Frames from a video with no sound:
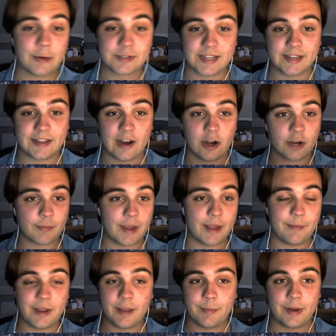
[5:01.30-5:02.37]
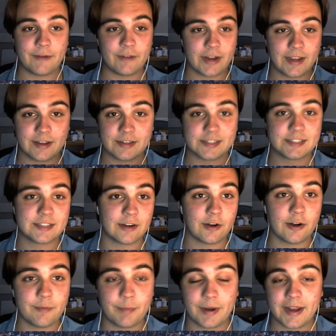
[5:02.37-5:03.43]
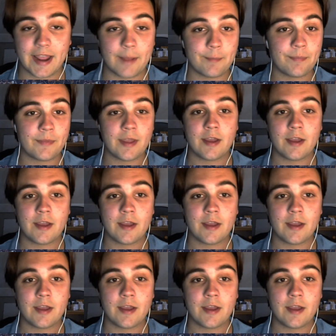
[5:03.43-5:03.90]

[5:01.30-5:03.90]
outside the arc may be a bit of a concern, but again,